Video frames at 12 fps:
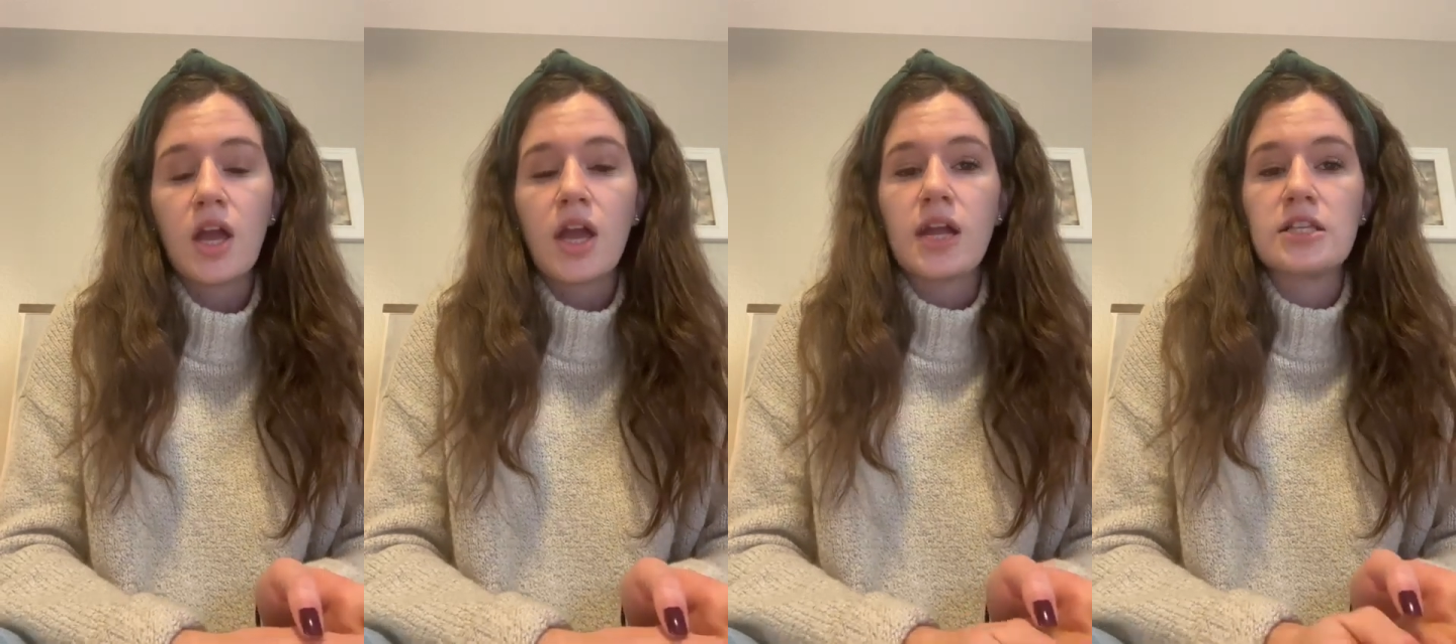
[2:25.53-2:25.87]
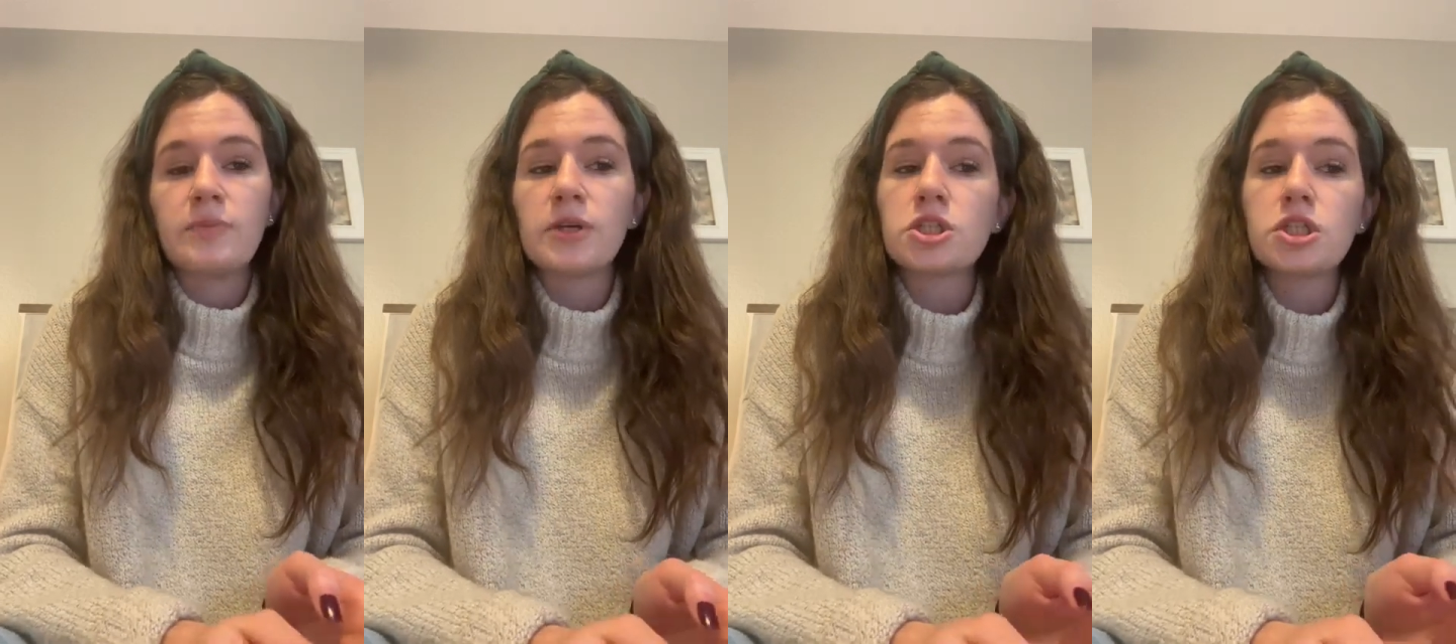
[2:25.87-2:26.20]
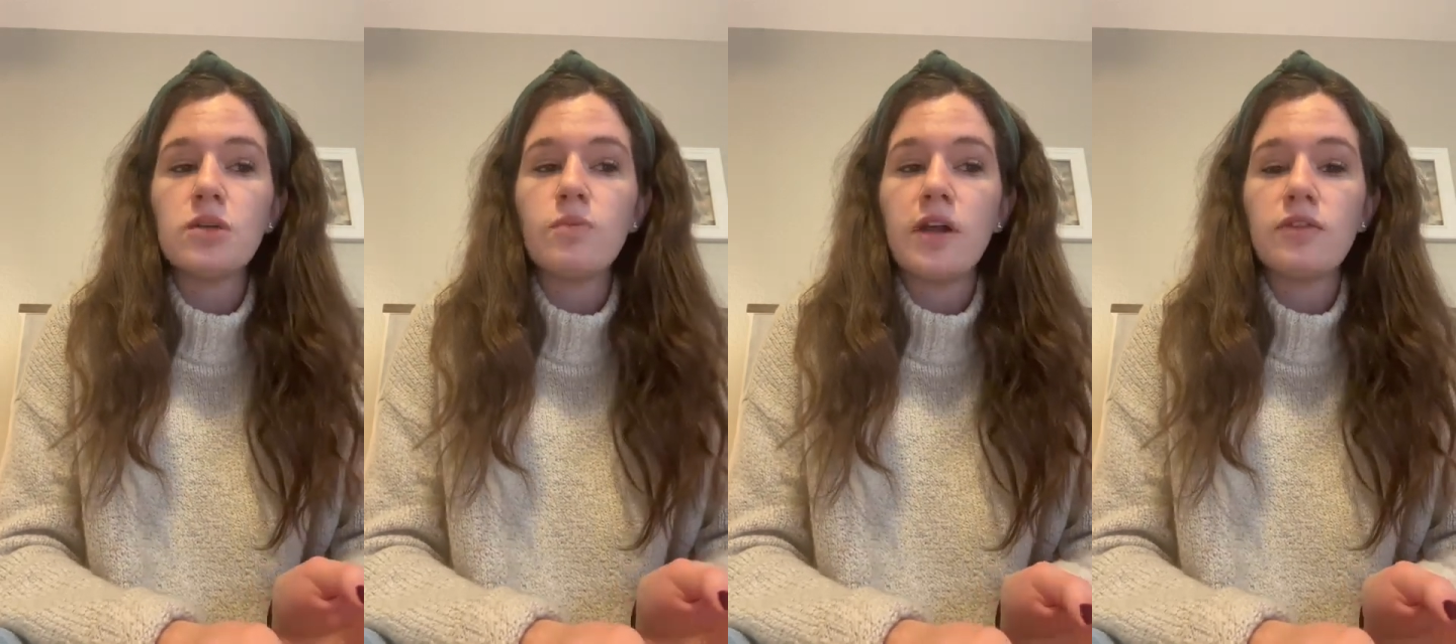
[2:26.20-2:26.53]

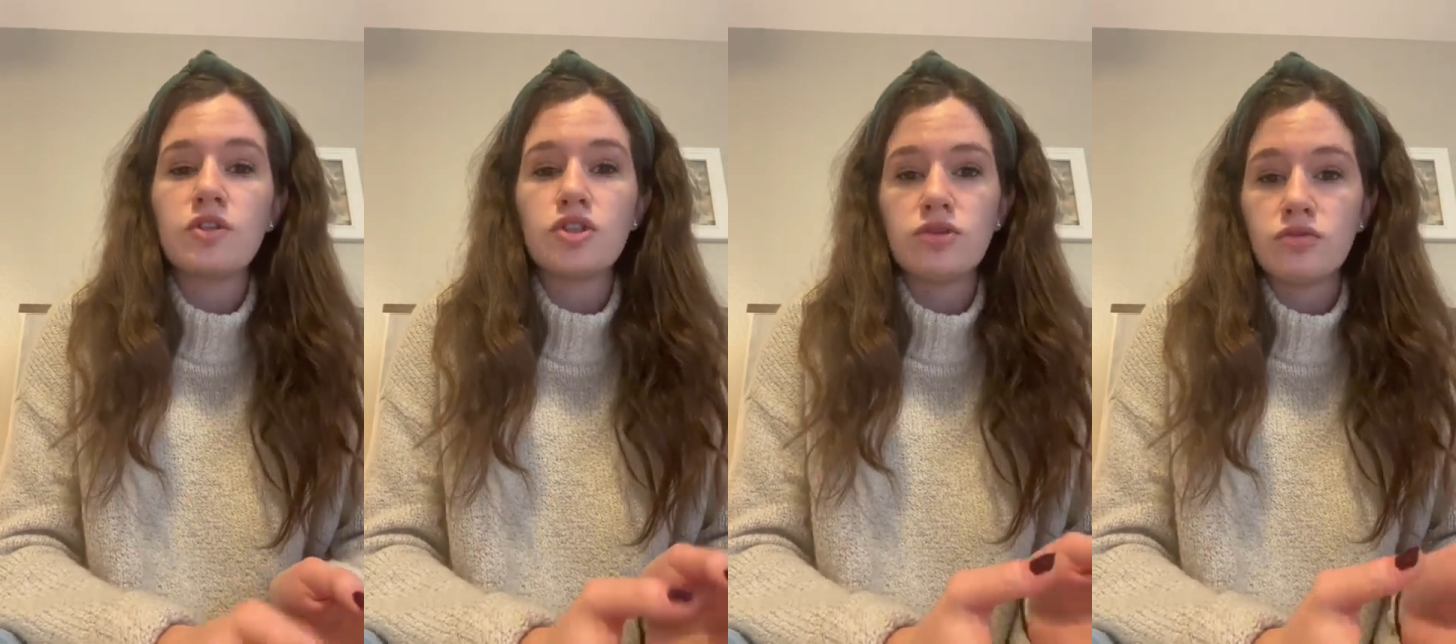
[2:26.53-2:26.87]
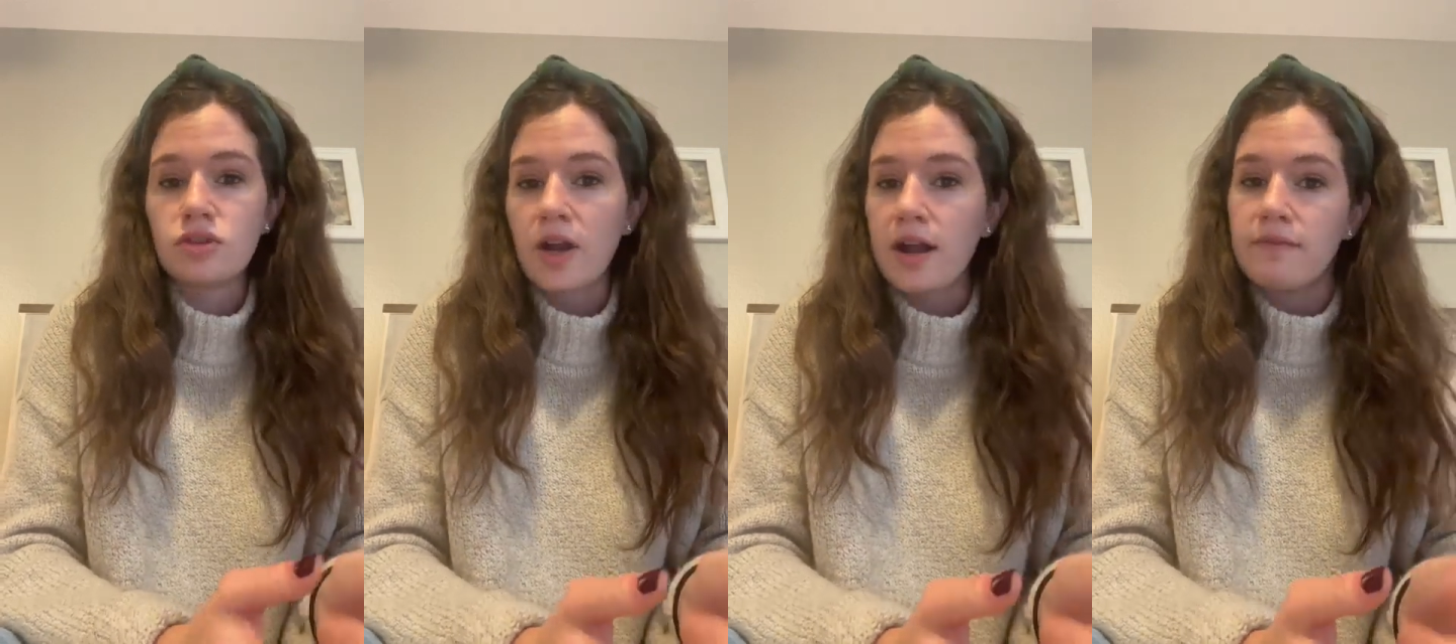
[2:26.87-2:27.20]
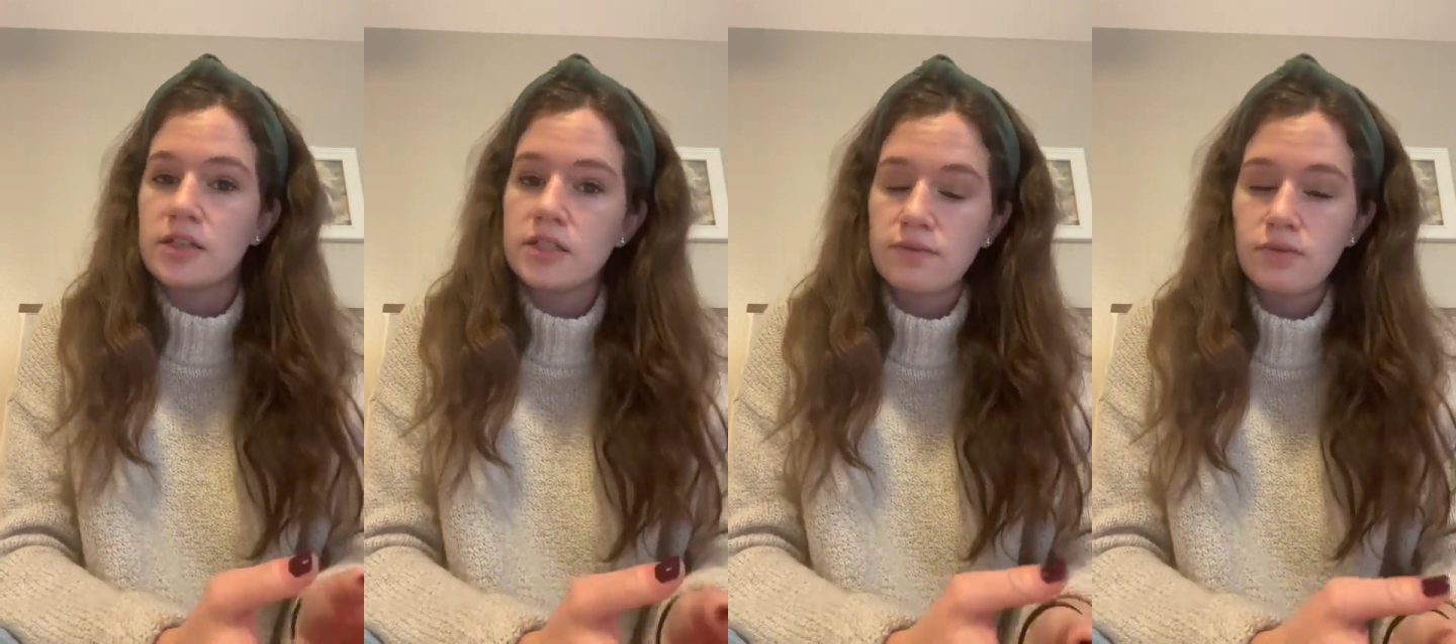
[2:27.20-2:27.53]
Especially when the students are
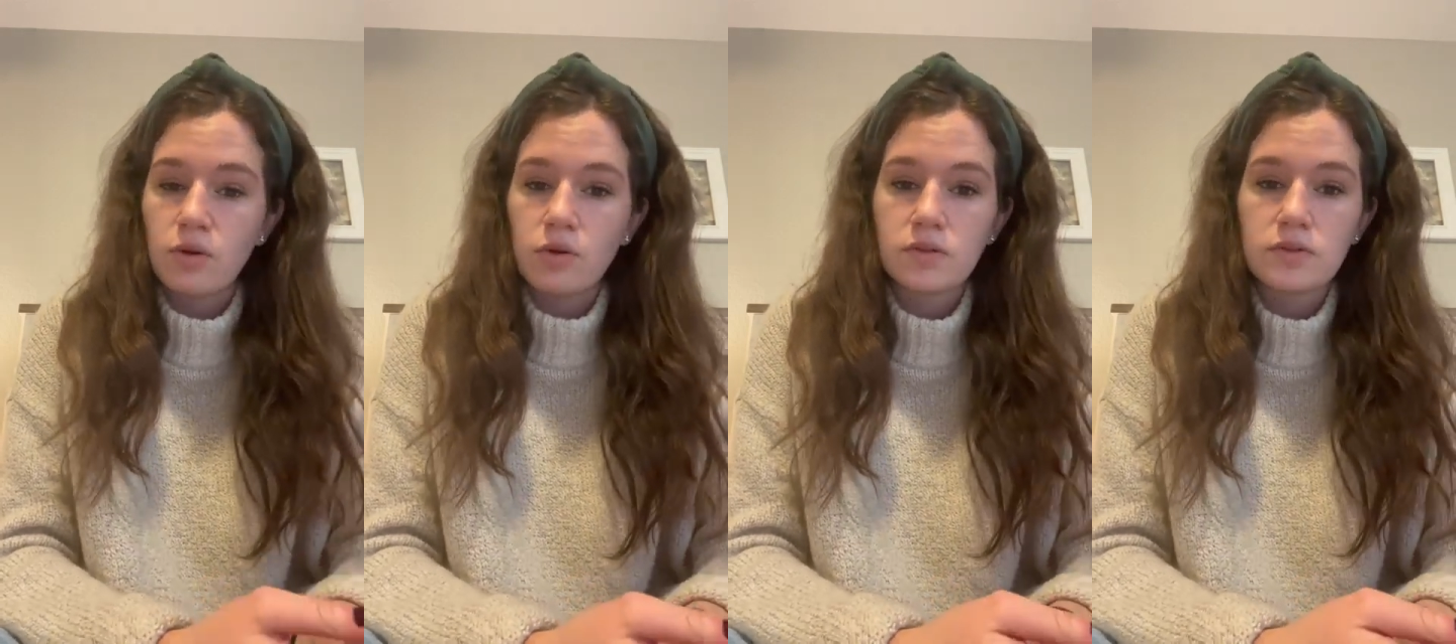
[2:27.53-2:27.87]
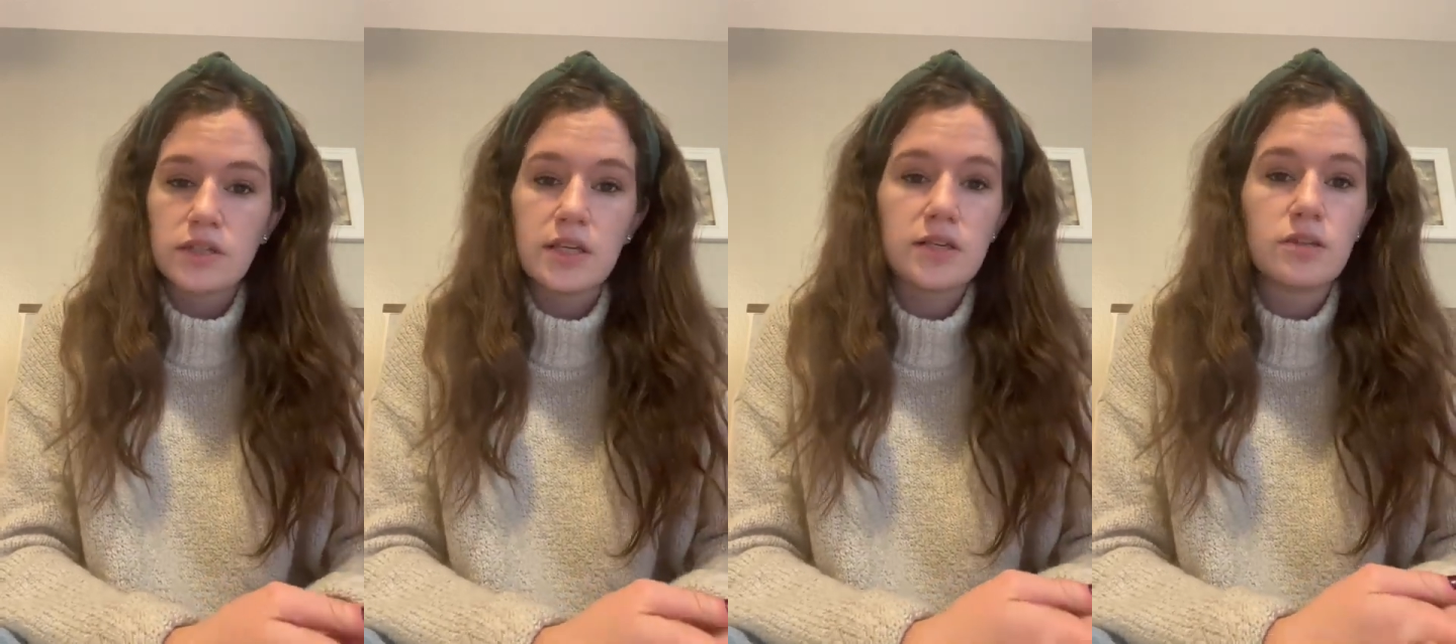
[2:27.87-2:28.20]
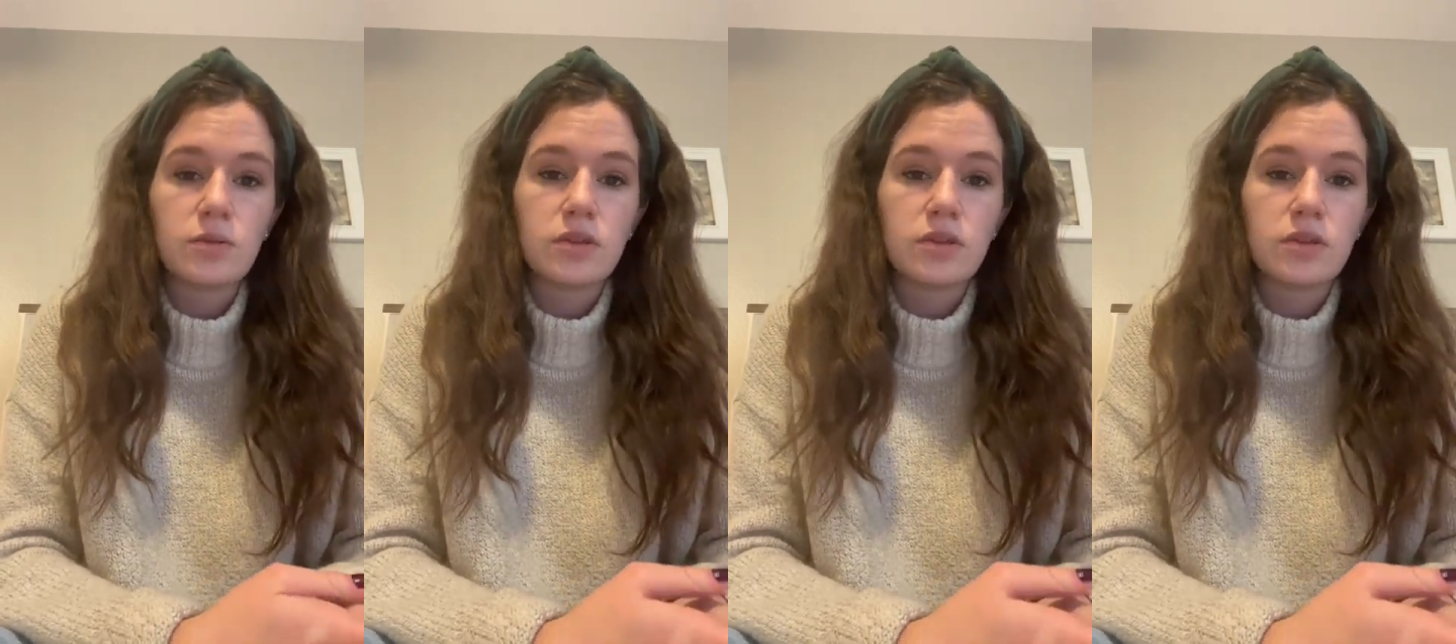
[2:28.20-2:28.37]
having difficulties